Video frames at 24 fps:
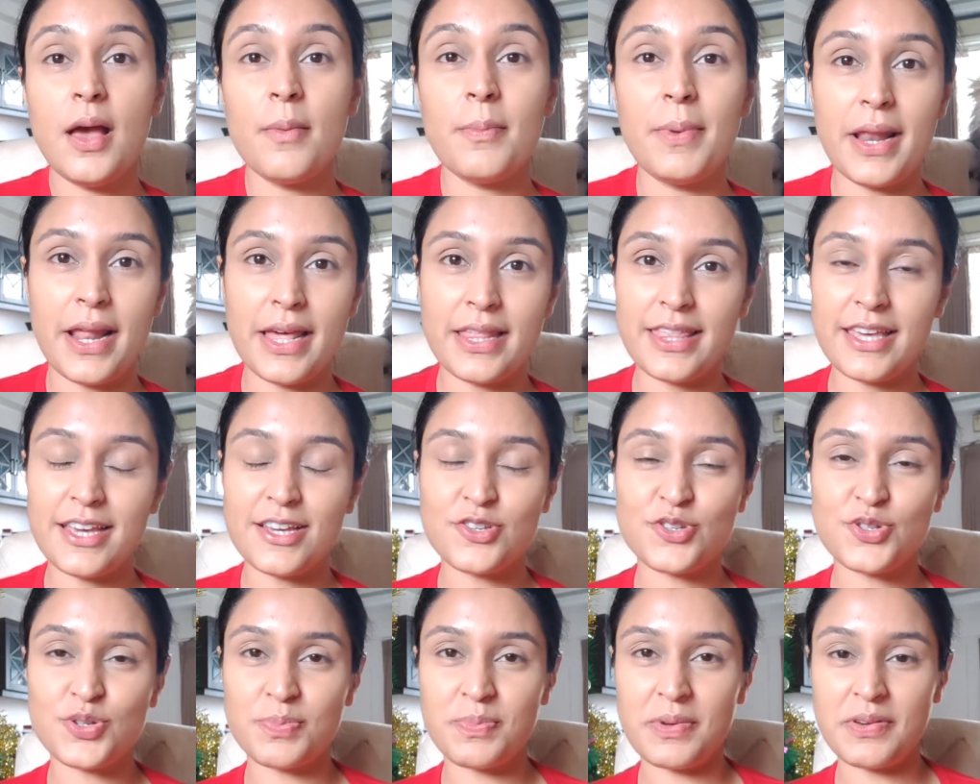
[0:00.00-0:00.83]
But I think it
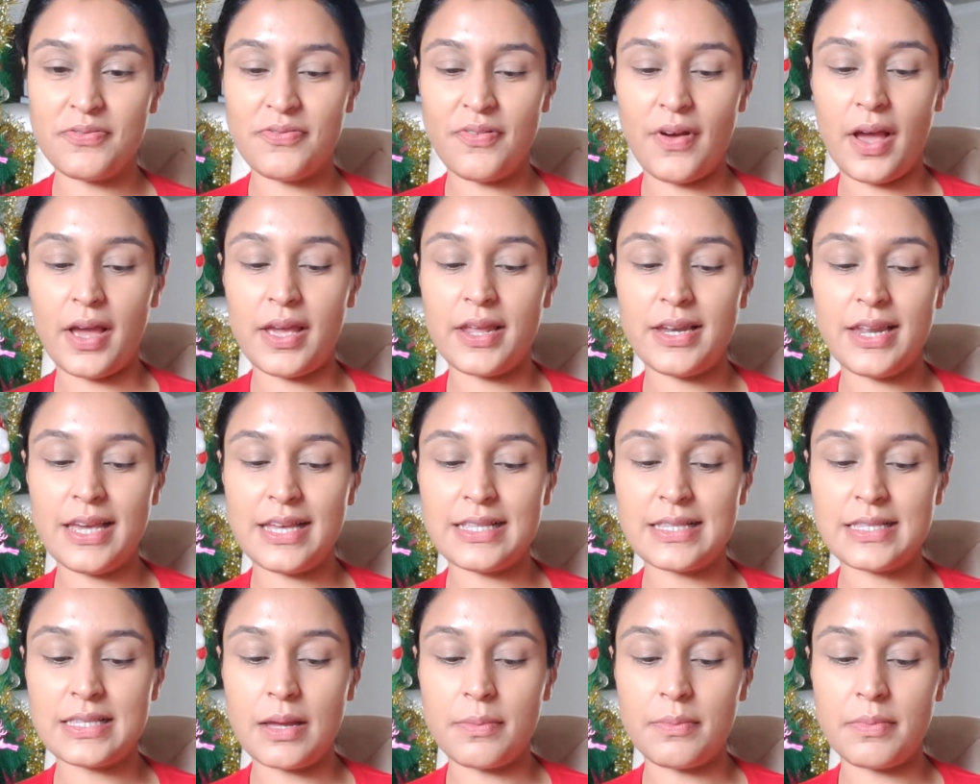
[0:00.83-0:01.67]
should be fine
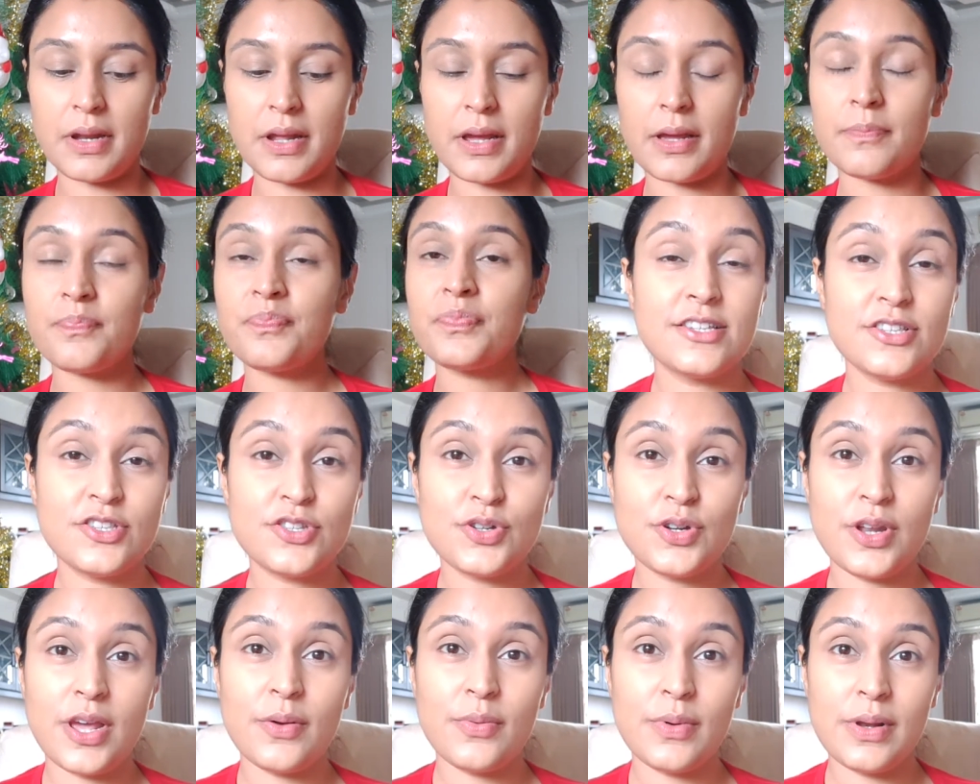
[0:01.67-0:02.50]
in some time. Since
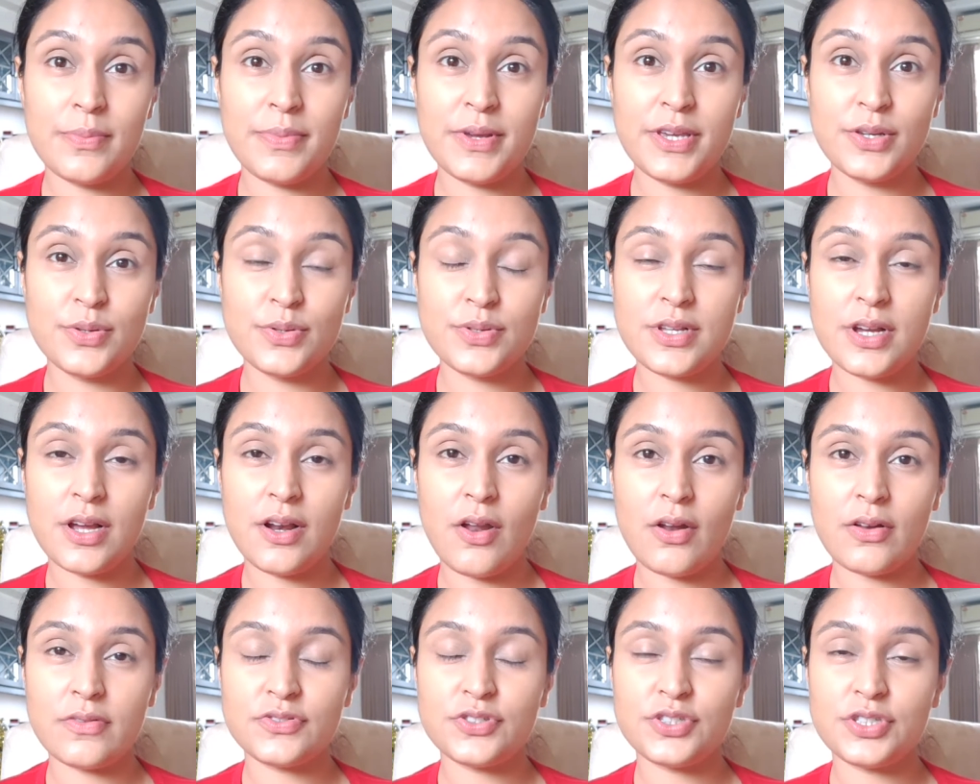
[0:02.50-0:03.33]
today we'll be using a
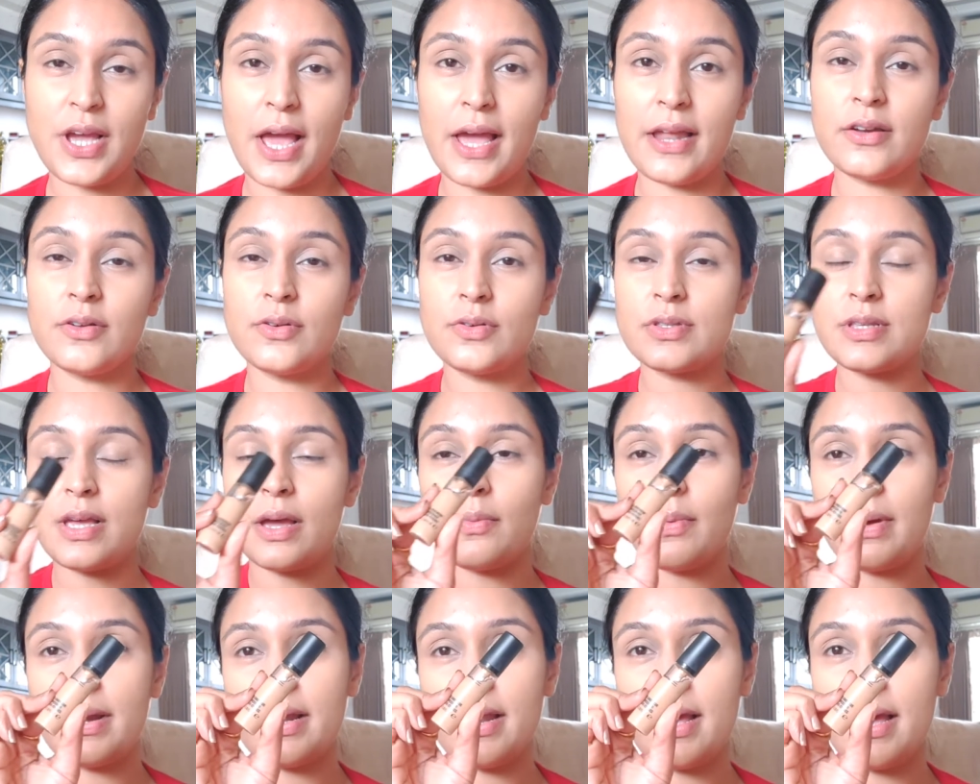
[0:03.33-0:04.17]
lot of shadows, I
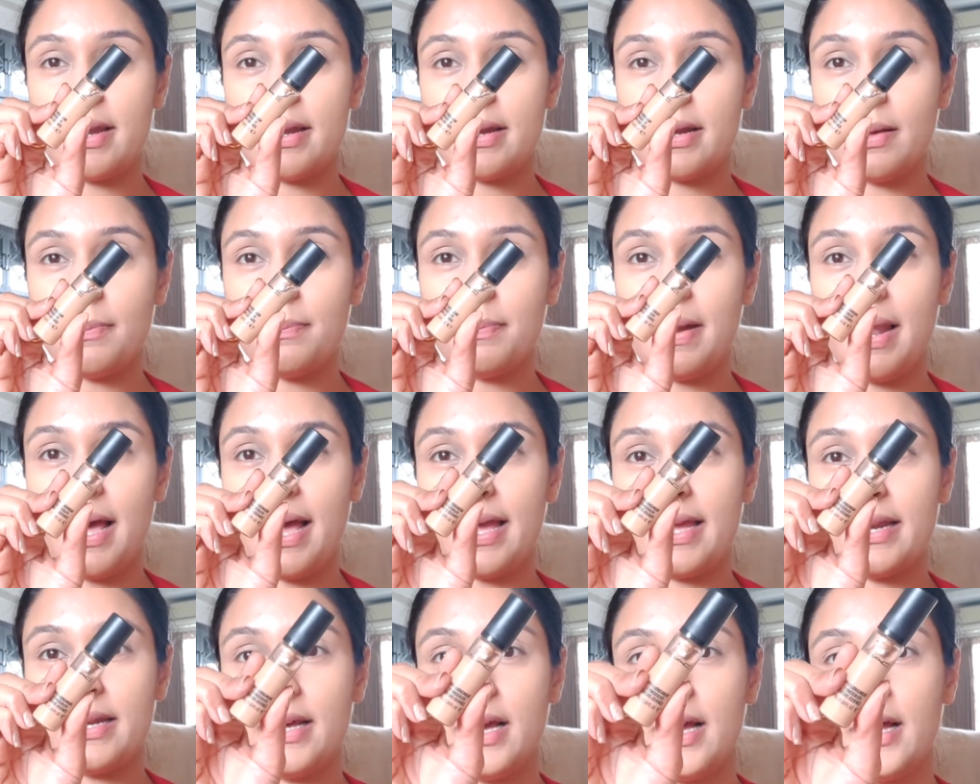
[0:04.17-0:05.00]
went ahead and
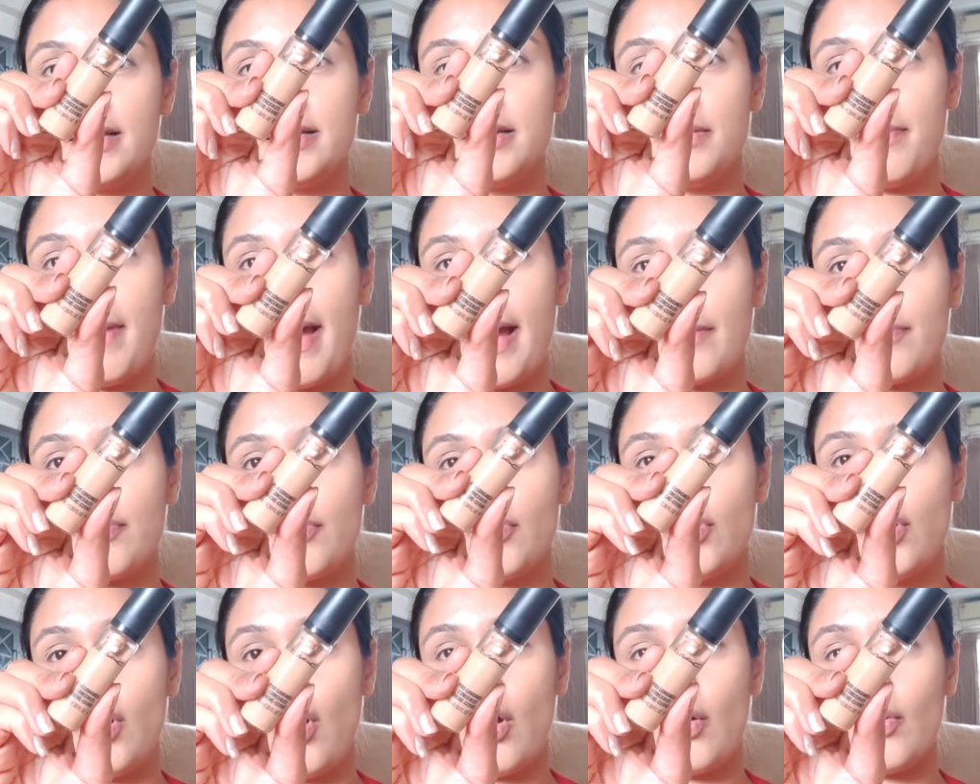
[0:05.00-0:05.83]
applied the MAC Pro
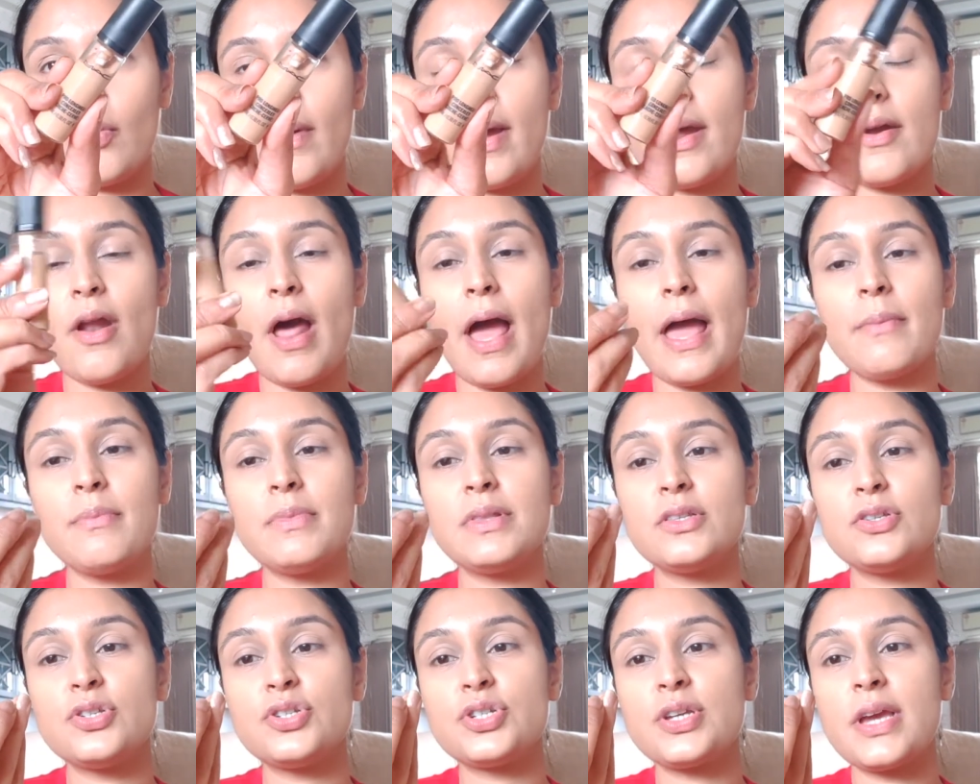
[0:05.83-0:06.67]
Longwear. I'm in
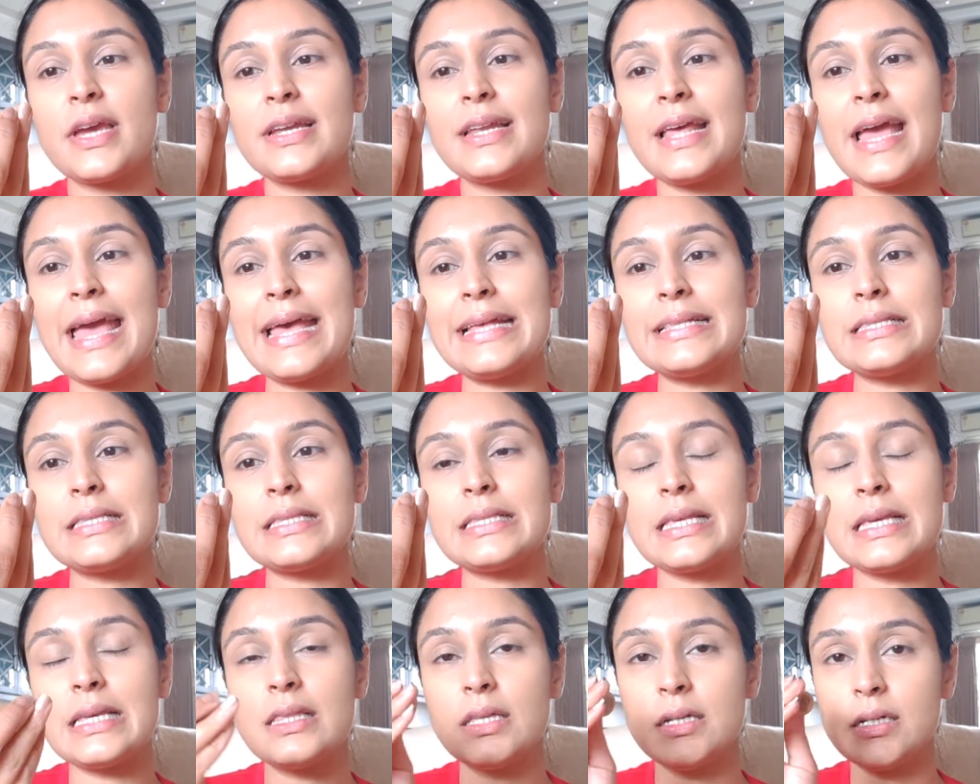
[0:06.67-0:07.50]
the shade
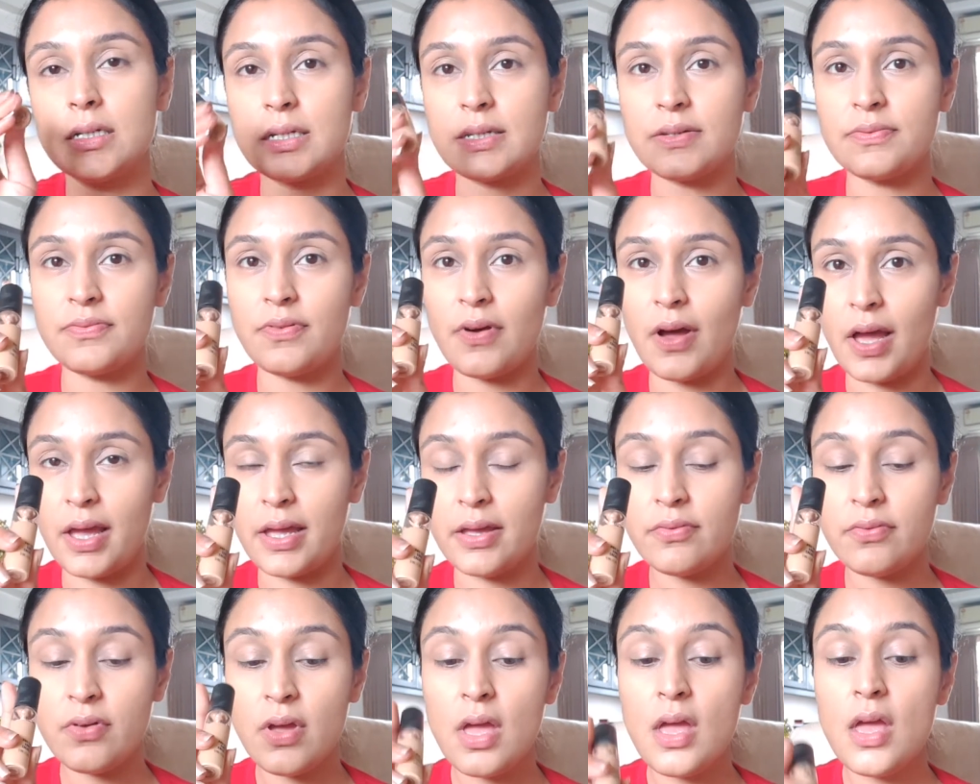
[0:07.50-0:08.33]

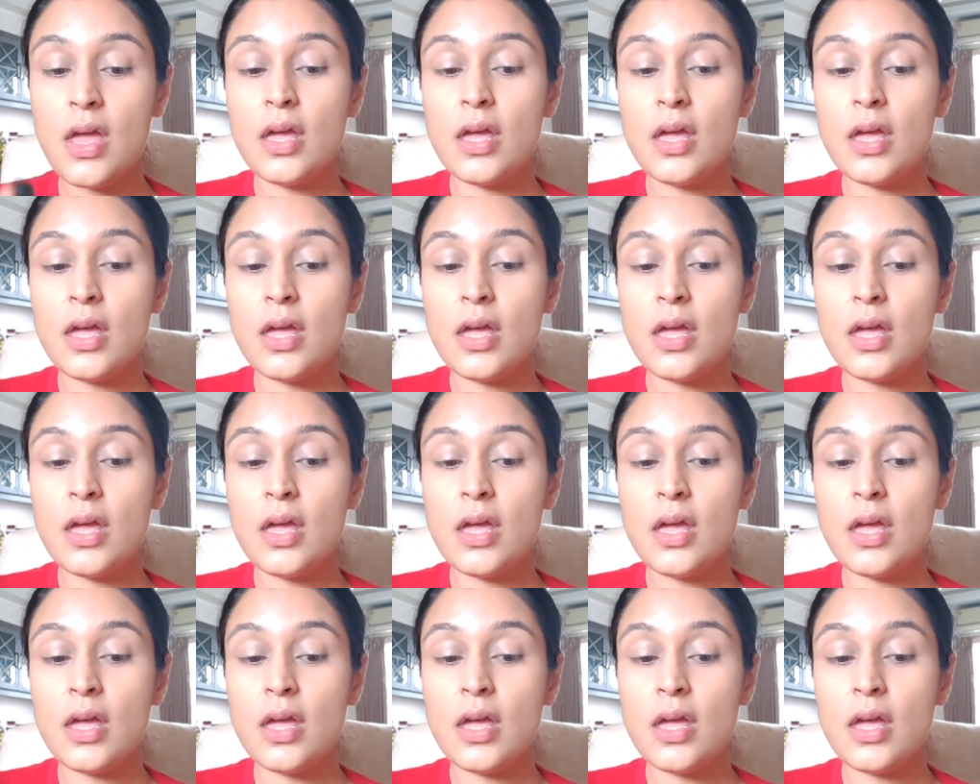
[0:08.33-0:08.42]
NC35.